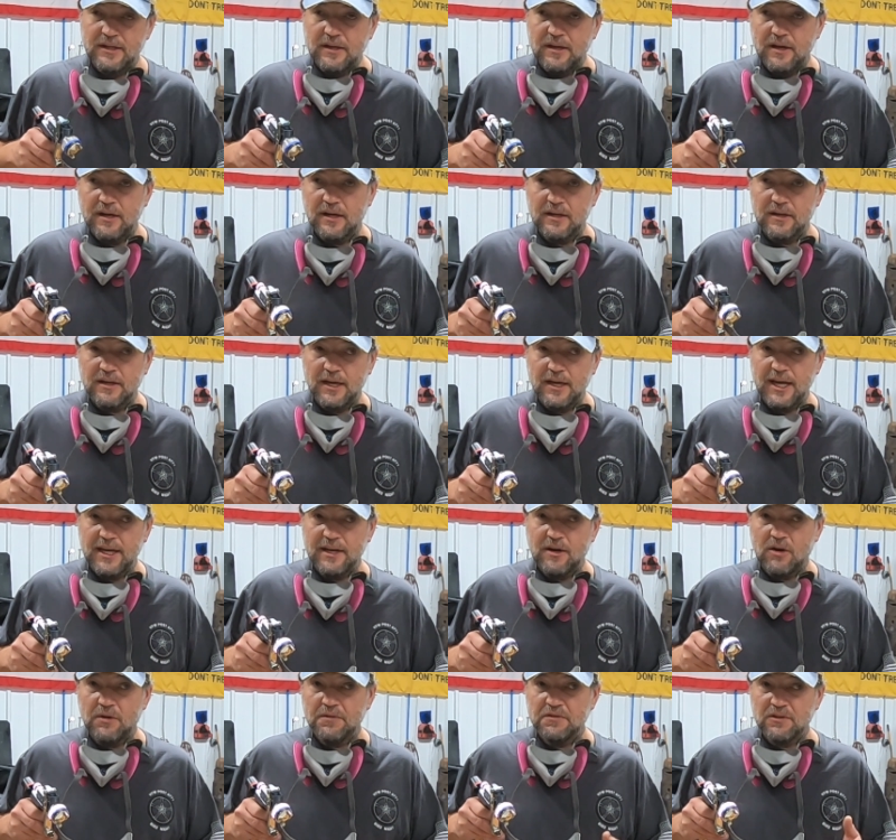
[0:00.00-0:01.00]
Uh,
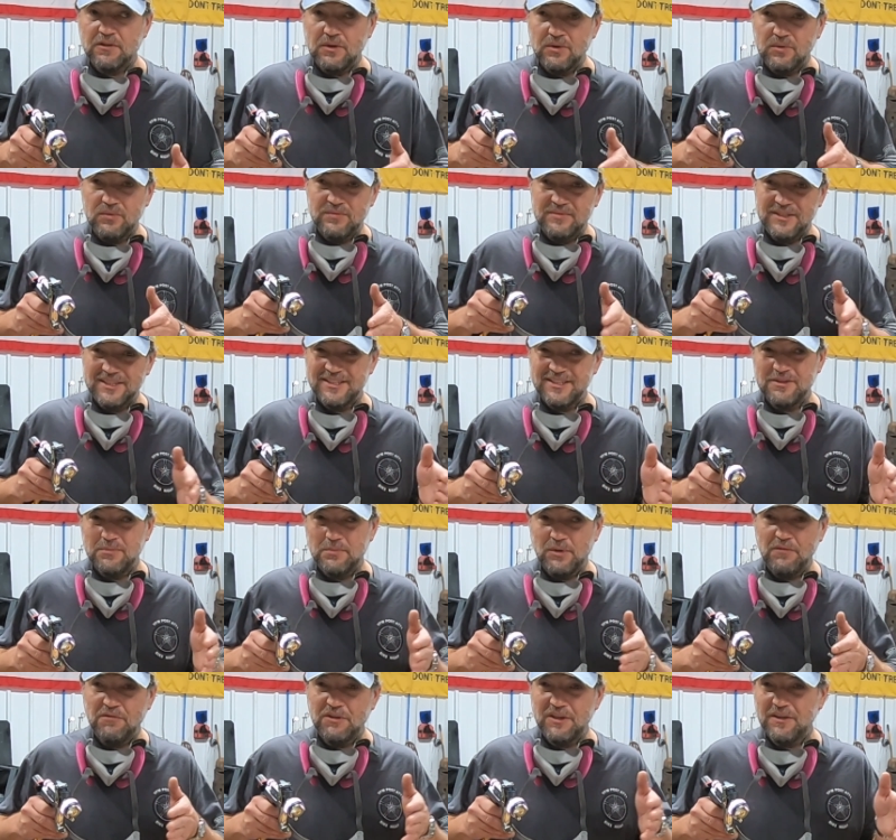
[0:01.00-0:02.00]
and also, you
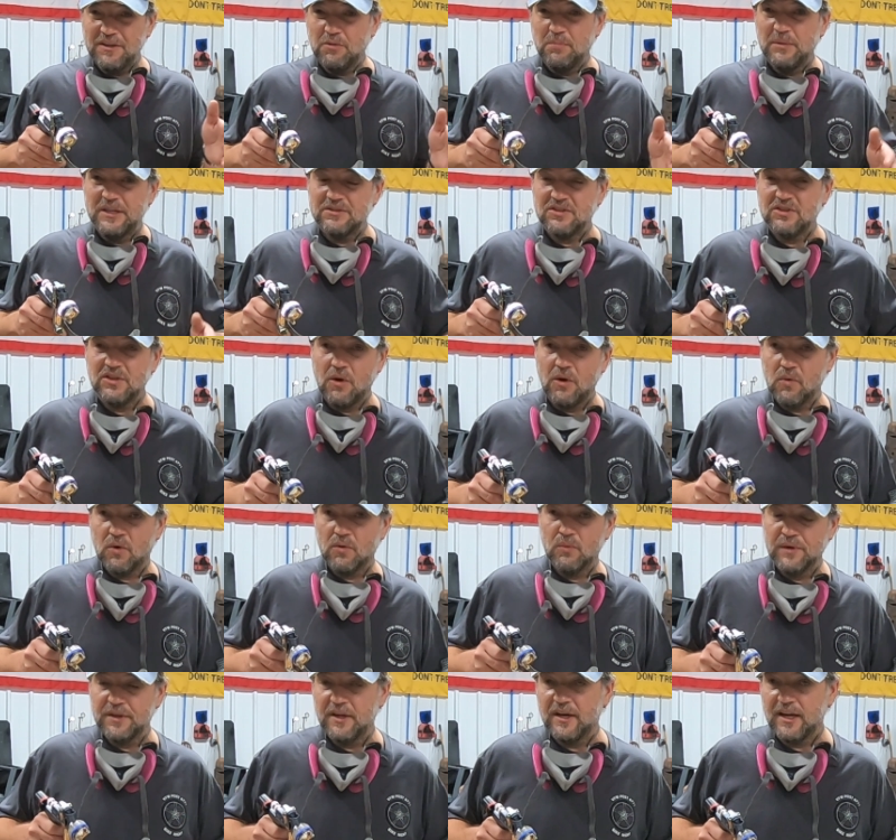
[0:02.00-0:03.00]
move a little bit slower
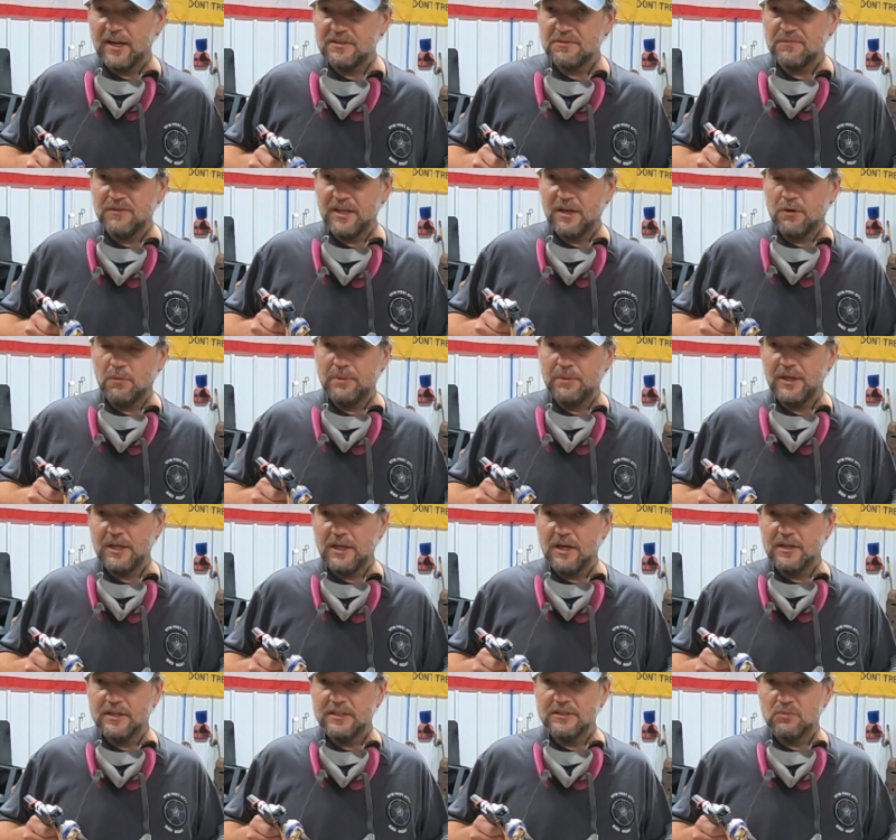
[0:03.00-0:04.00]
with an HVLP
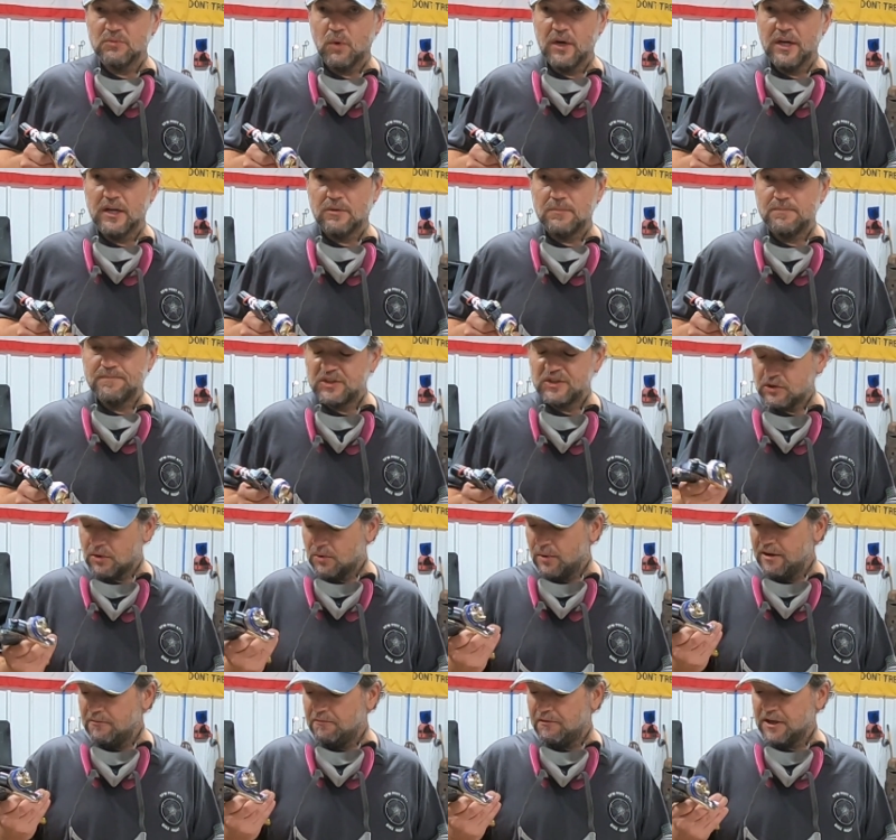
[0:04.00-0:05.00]
gun as well. So
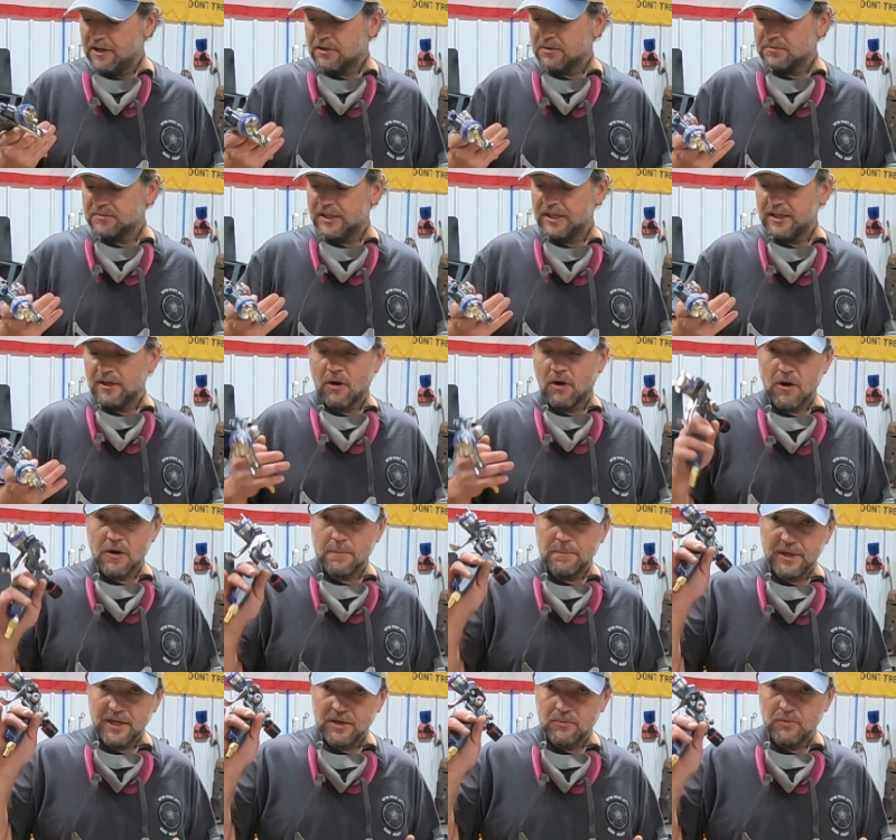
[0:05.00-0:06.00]
he felt the
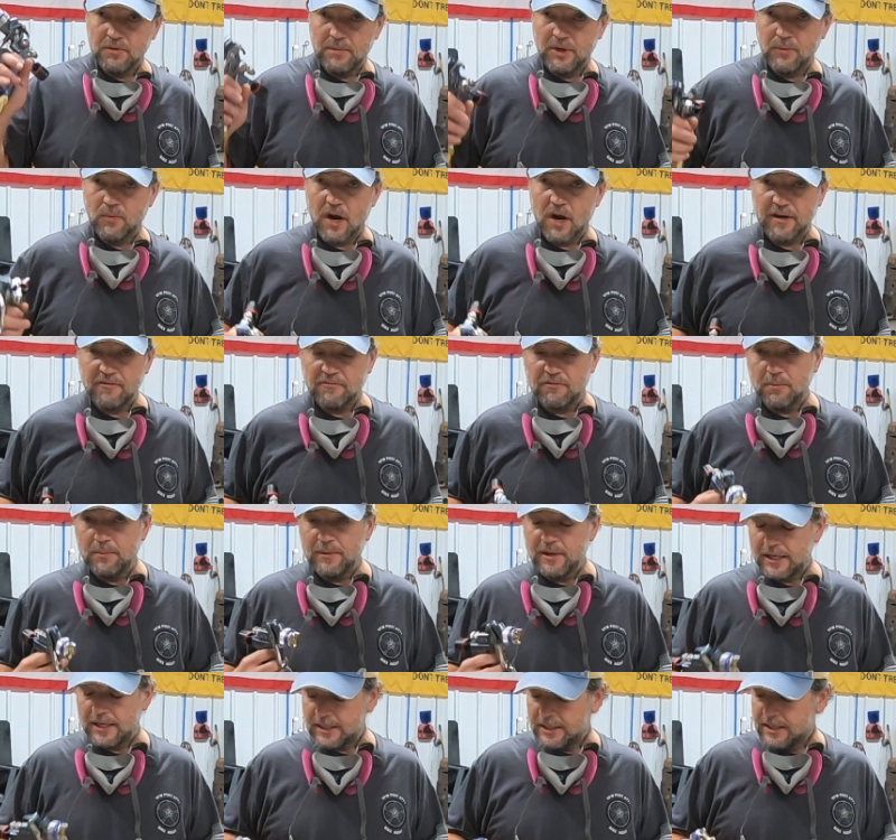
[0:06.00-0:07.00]
RP would be right for
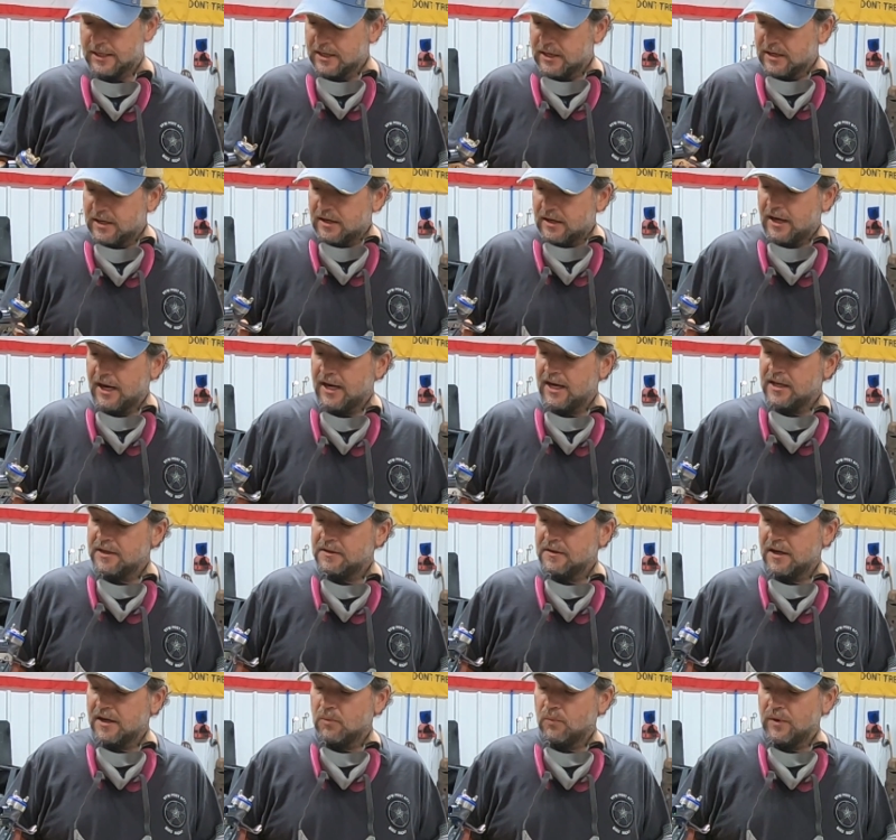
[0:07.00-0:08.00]
me.
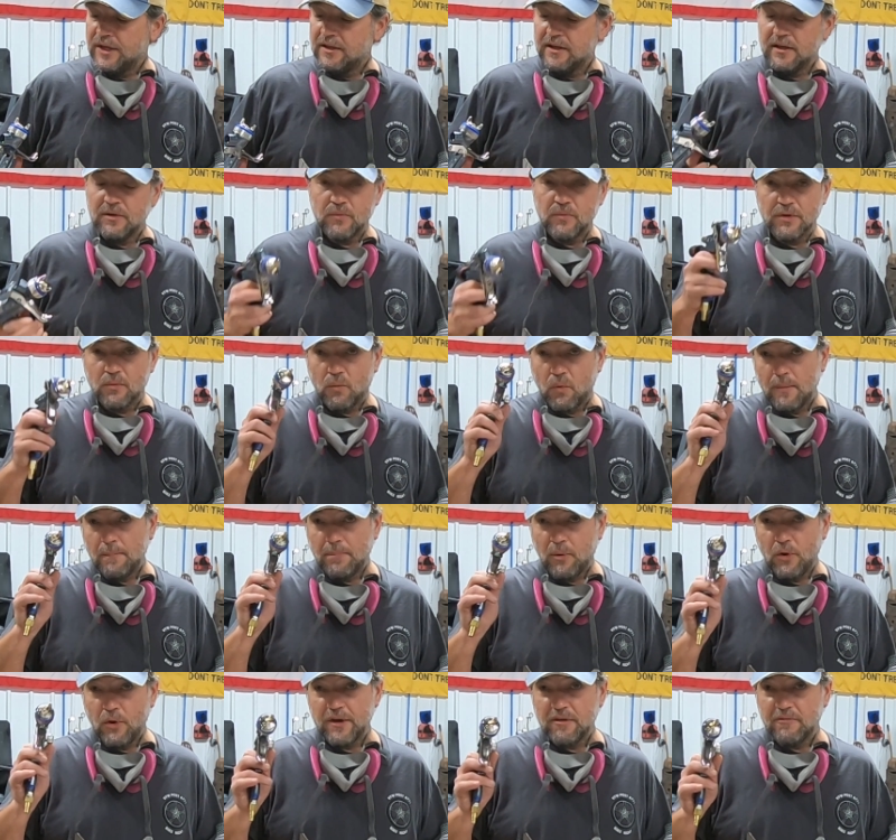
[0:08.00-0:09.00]
And uh, we did it with a
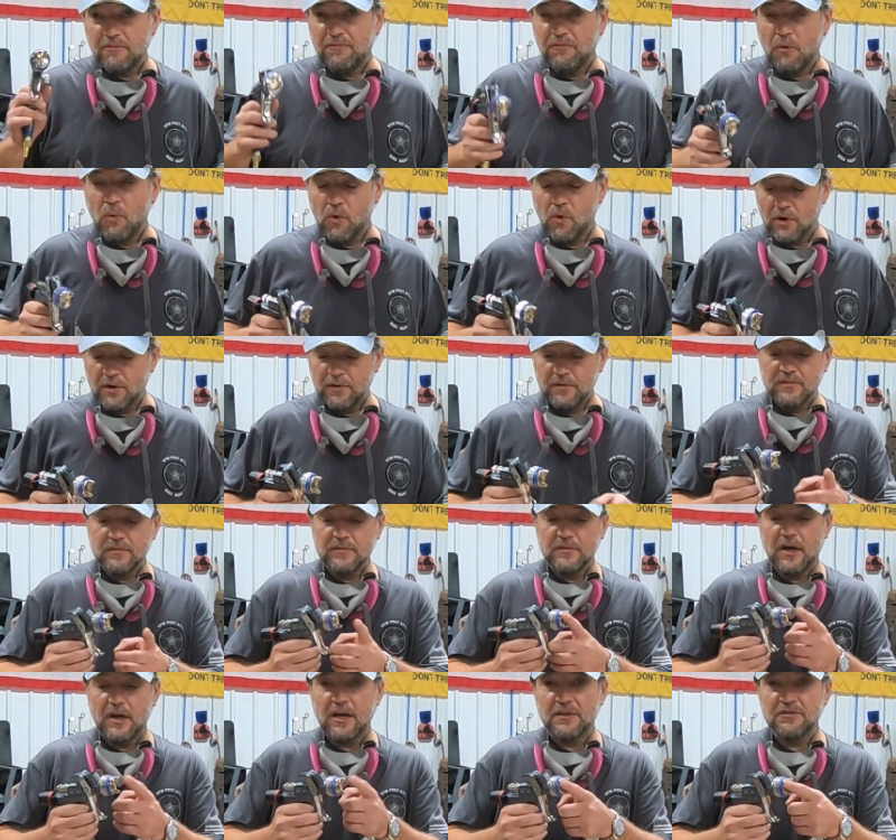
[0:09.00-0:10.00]
1.4
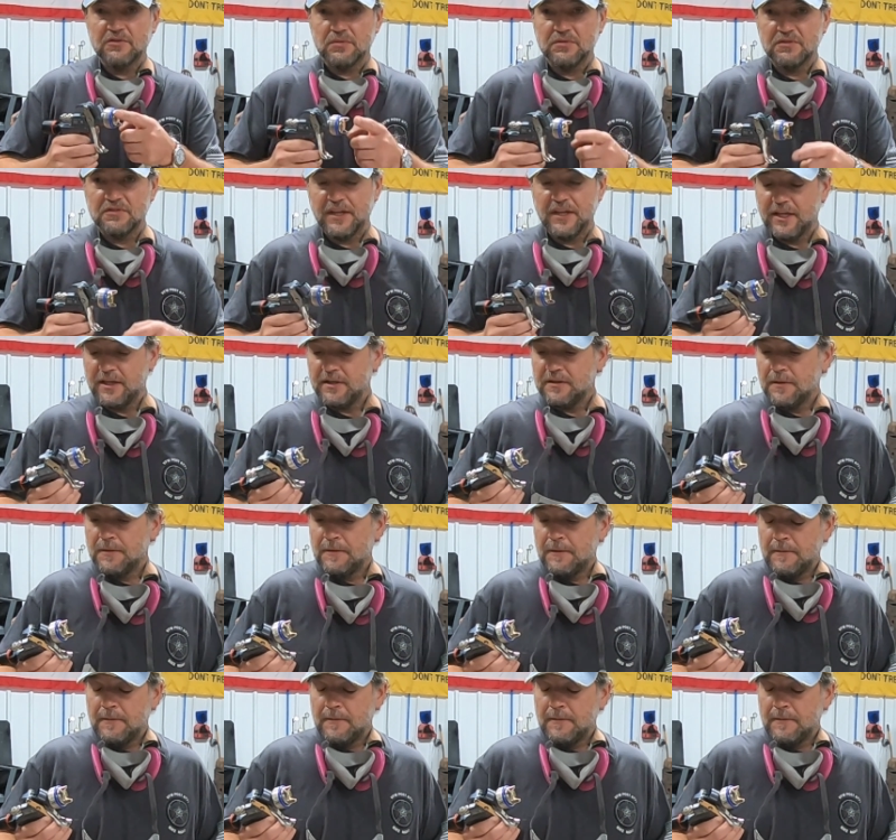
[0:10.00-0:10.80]
nozzle set.